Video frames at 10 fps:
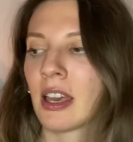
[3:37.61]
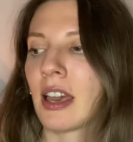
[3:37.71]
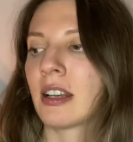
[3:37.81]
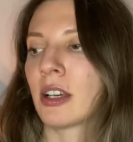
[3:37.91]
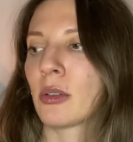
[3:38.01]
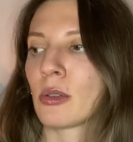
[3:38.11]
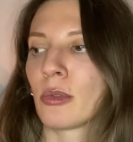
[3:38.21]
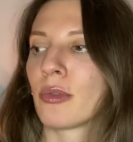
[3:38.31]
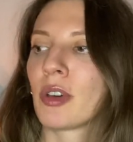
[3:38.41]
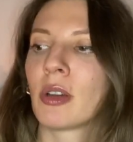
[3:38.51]
And I also
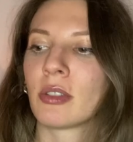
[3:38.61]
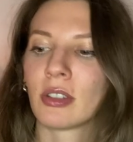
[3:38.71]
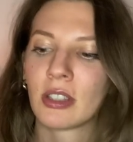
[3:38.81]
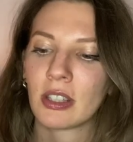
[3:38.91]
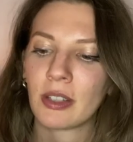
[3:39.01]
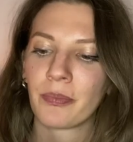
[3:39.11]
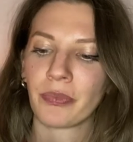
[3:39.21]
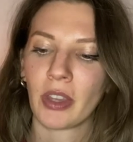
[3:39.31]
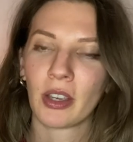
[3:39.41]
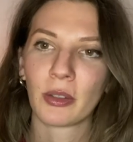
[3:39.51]
found this
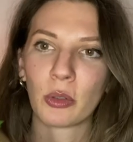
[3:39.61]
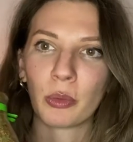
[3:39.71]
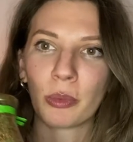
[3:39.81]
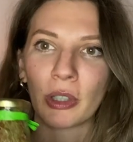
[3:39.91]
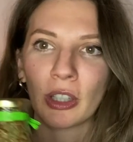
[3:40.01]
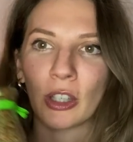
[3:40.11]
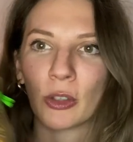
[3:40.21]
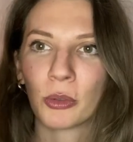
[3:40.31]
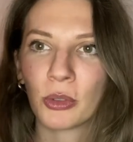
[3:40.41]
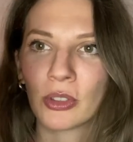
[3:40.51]
super
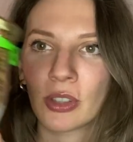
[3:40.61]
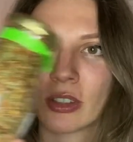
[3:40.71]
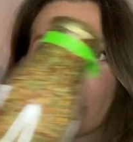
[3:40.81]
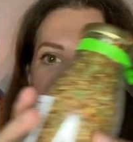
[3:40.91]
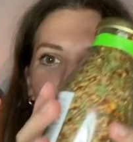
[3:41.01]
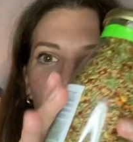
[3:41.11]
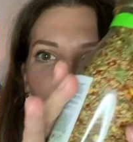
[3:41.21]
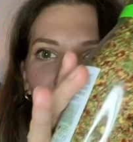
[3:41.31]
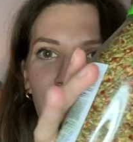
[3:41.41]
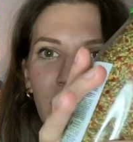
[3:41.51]
cute
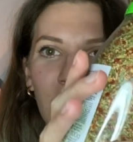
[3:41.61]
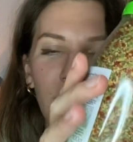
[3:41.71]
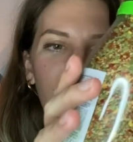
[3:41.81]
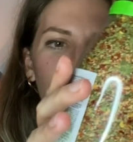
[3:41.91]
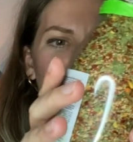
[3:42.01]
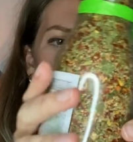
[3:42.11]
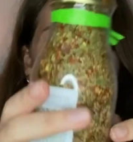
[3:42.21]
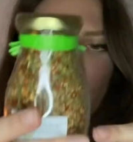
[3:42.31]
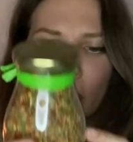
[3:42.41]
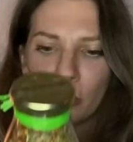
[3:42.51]
spice
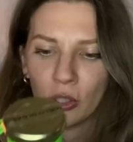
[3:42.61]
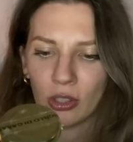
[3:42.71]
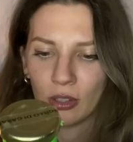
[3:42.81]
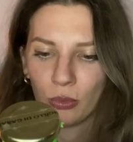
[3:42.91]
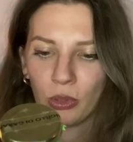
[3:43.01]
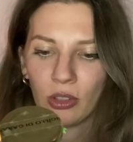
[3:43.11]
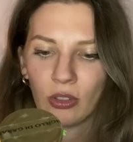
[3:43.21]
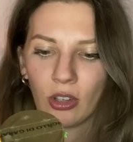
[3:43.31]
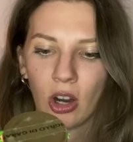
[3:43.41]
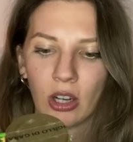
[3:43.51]
jar, which is with
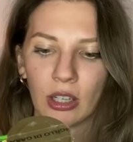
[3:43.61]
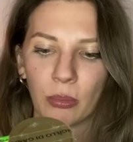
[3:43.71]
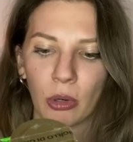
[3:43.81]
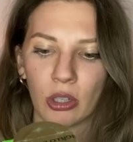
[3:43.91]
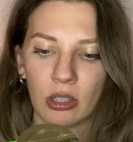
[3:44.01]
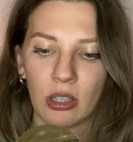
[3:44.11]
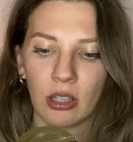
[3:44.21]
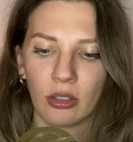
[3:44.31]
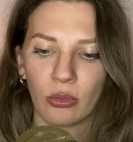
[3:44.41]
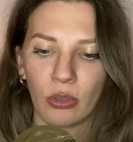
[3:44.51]
garlic, parsley
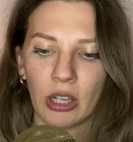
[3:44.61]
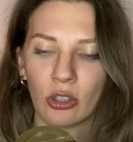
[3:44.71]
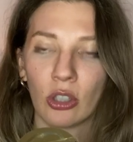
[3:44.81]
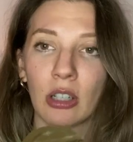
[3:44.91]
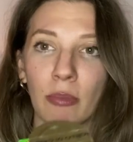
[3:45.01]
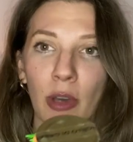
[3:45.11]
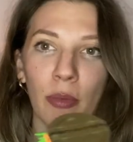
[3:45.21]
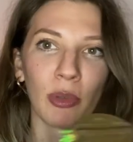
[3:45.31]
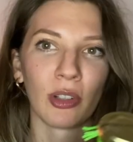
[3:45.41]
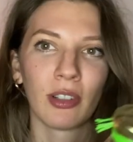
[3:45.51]
and red chili
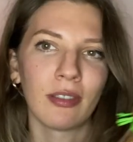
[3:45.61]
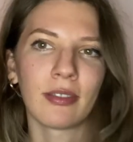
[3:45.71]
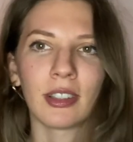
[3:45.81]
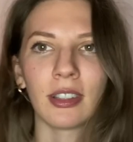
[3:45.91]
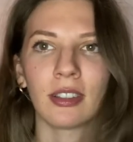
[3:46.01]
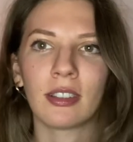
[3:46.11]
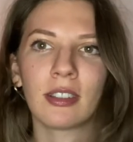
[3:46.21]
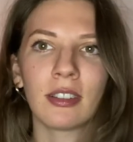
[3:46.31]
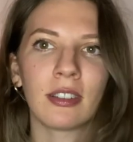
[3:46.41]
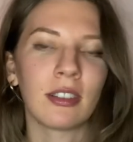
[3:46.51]
pepper. Dun,
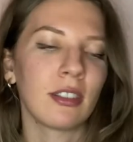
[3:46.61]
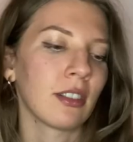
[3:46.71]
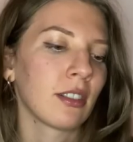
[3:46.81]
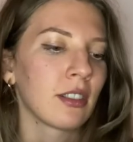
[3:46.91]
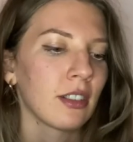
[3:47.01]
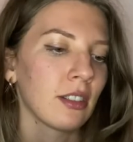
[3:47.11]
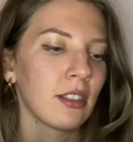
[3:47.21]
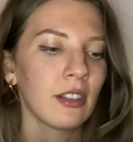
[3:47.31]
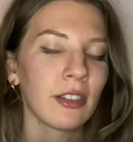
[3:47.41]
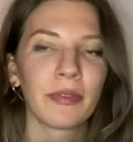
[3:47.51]
dun, dun, dun, dun,
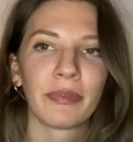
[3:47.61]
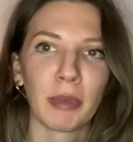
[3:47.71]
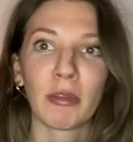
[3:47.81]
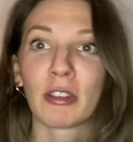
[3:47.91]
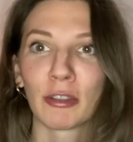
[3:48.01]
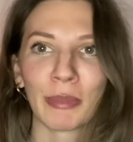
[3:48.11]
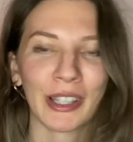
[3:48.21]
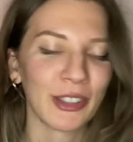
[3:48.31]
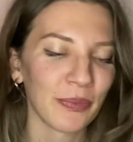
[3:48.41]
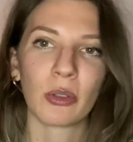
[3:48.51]
dun. My favorite
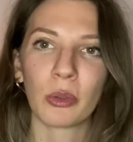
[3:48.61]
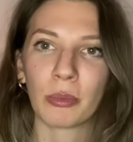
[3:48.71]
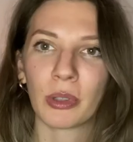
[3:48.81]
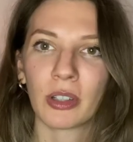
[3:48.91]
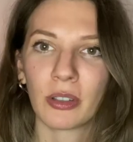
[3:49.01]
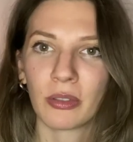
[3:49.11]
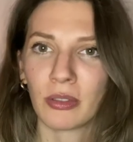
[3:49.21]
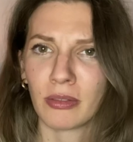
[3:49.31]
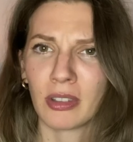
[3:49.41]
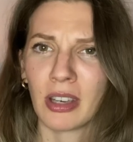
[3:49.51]
band. Super
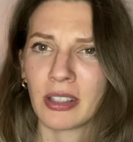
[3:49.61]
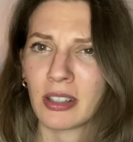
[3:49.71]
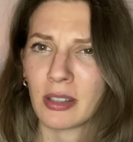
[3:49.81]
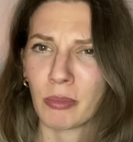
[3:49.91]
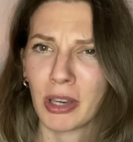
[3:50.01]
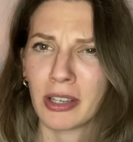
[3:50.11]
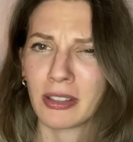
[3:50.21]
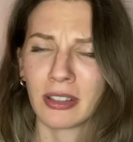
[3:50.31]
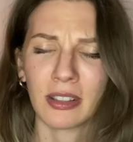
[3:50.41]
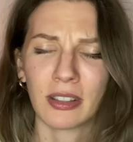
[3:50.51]
nice spice, and
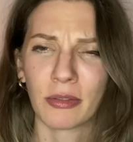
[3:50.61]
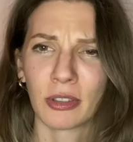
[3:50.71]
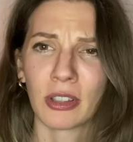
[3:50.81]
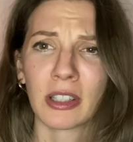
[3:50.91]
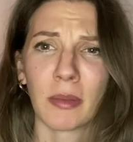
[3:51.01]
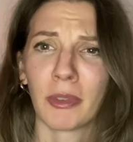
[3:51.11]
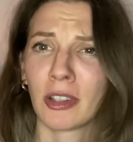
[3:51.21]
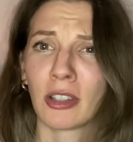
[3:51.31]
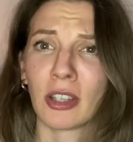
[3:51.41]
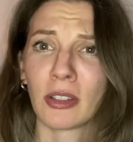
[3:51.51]
it's definitely something that
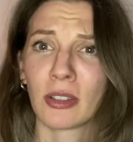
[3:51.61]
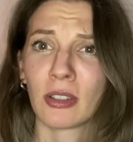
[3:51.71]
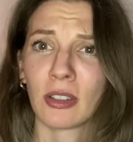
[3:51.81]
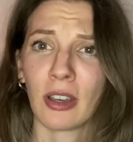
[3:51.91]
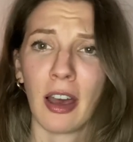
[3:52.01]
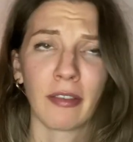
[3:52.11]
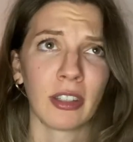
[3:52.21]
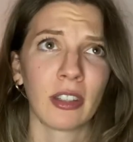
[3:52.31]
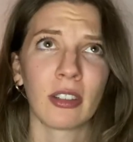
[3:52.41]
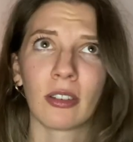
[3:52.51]
he's having
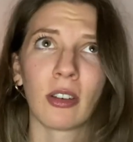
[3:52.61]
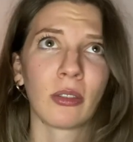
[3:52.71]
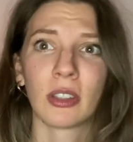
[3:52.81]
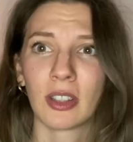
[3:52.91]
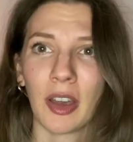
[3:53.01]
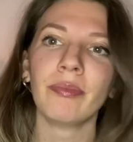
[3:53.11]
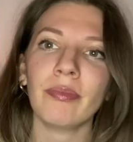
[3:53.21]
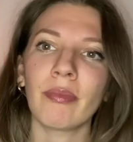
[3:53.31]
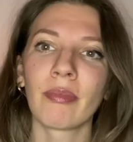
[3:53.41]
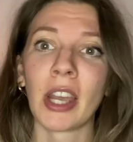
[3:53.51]
all the time
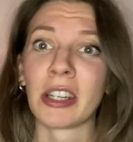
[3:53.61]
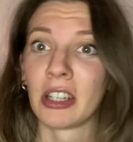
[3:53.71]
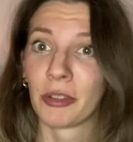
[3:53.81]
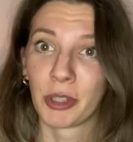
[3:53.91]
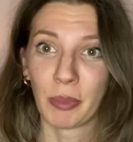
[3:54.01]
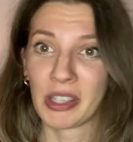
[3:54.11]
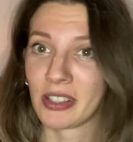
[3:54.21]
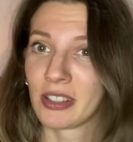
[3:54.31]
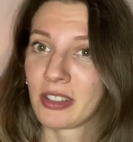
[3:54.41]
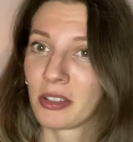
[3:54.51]
and he loves
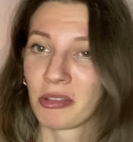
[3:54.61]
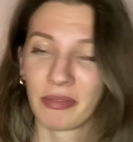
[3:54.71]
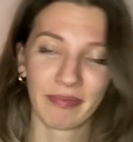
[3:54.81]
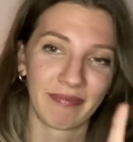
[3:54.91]
spices, so